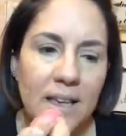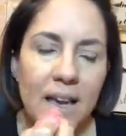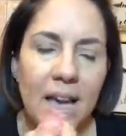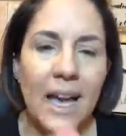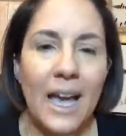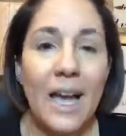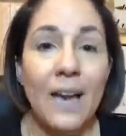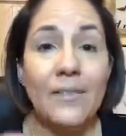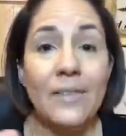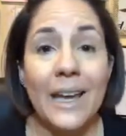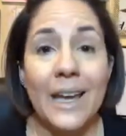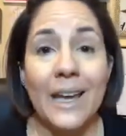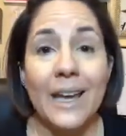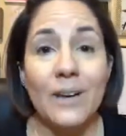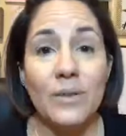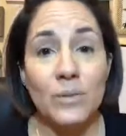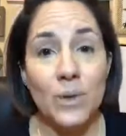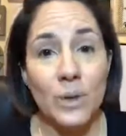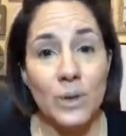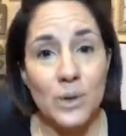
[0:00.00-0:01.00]
I have an
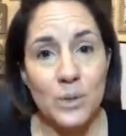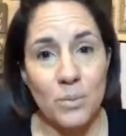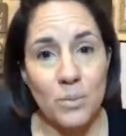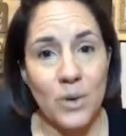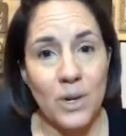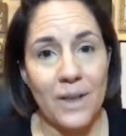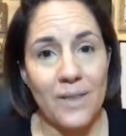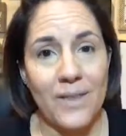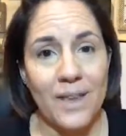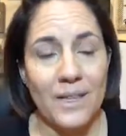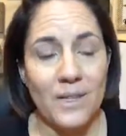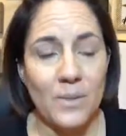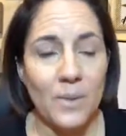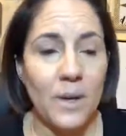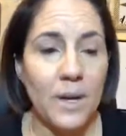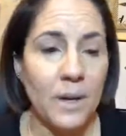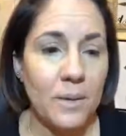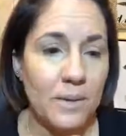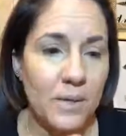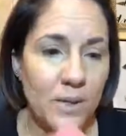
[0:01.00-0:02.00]
Aunt Rosemary. That's why
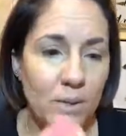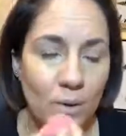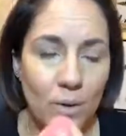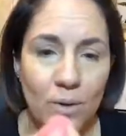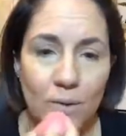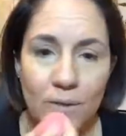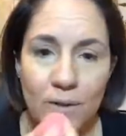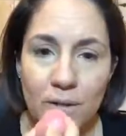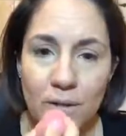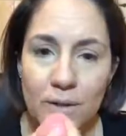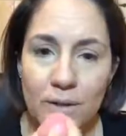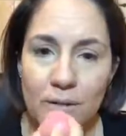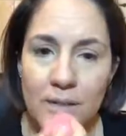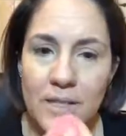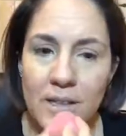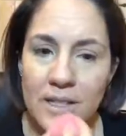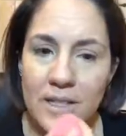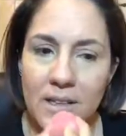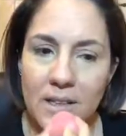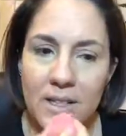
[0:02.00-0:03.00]
I was confused.
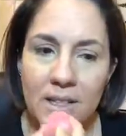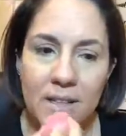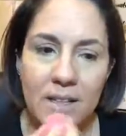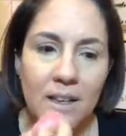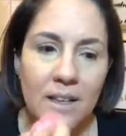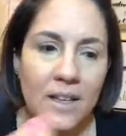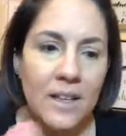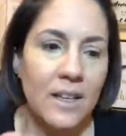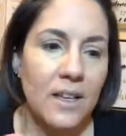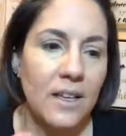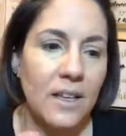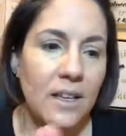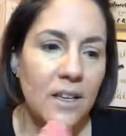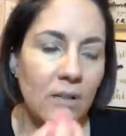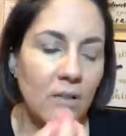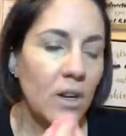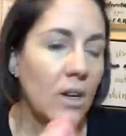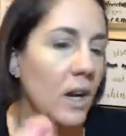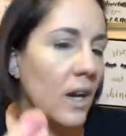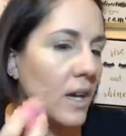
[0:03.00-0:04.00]

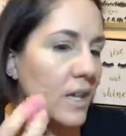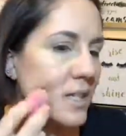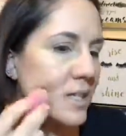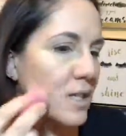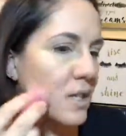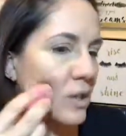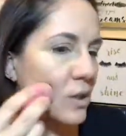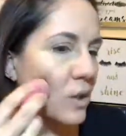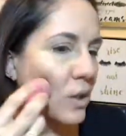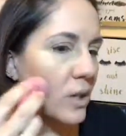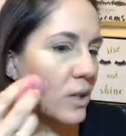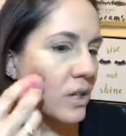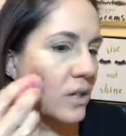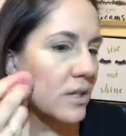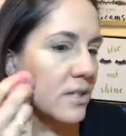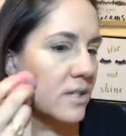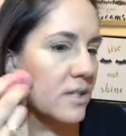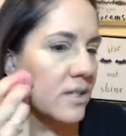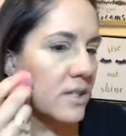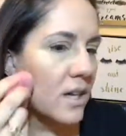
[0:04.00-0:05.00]
Your eyes, Laura,
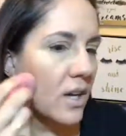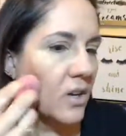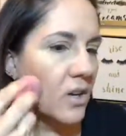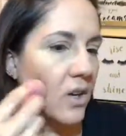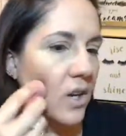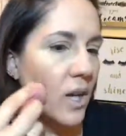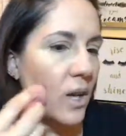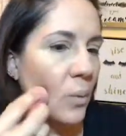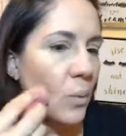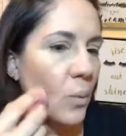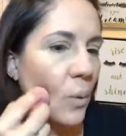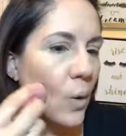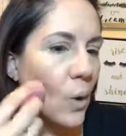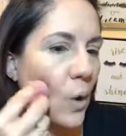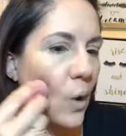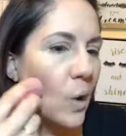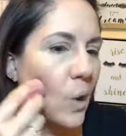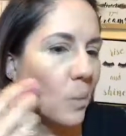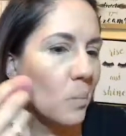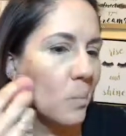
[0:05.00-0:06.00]
on Saturday were
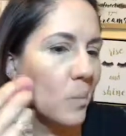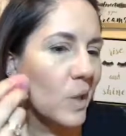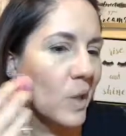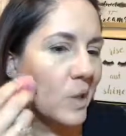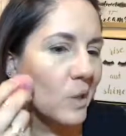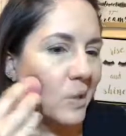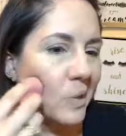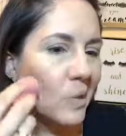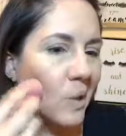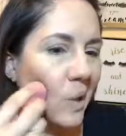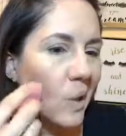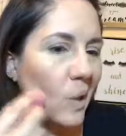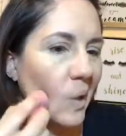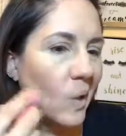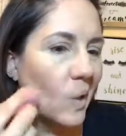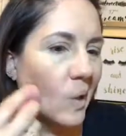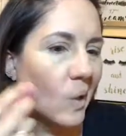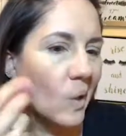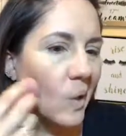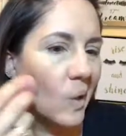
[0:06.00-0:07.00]
amazing.
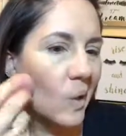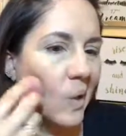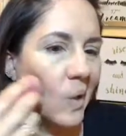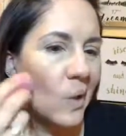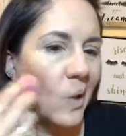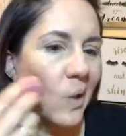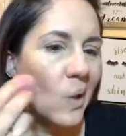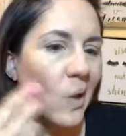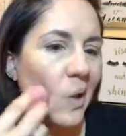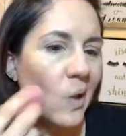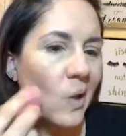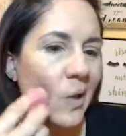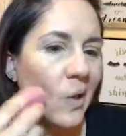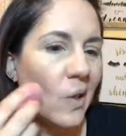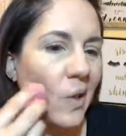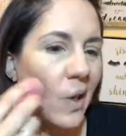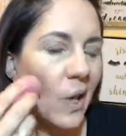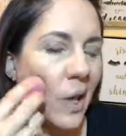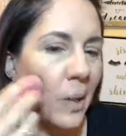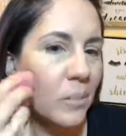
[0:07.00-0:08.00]

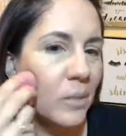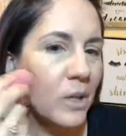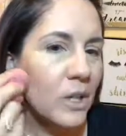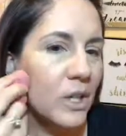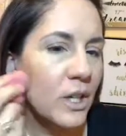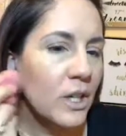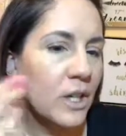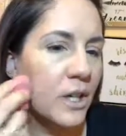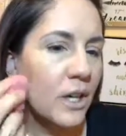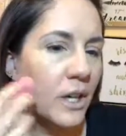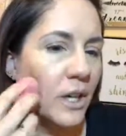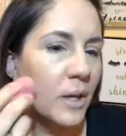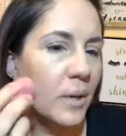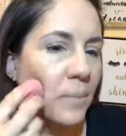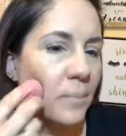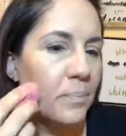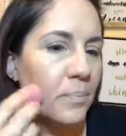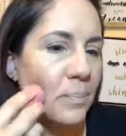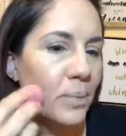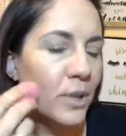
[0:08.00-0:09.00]
I'm going
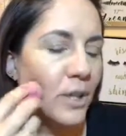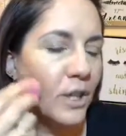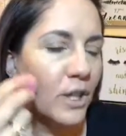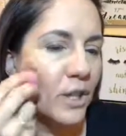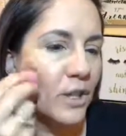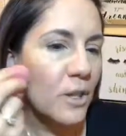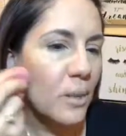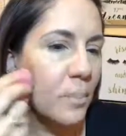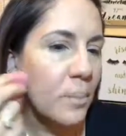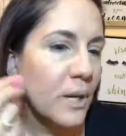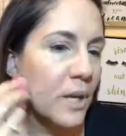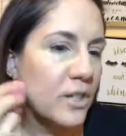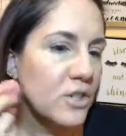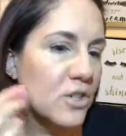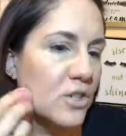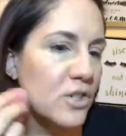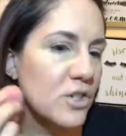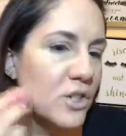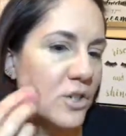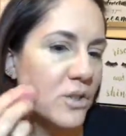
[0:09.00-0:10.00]
to put the
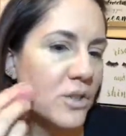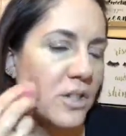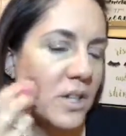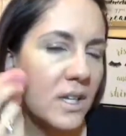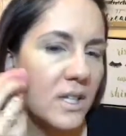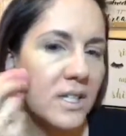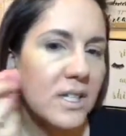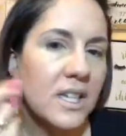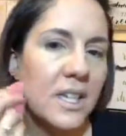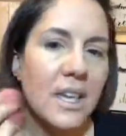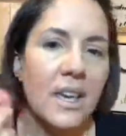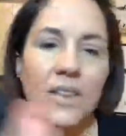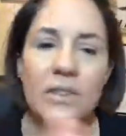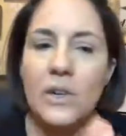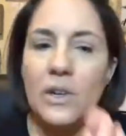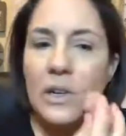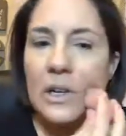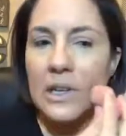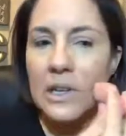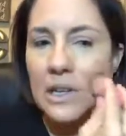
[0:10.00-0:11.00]
pictures you sent
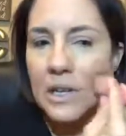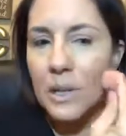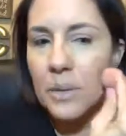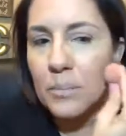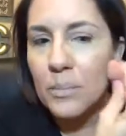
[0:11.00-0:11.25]
together, and I'm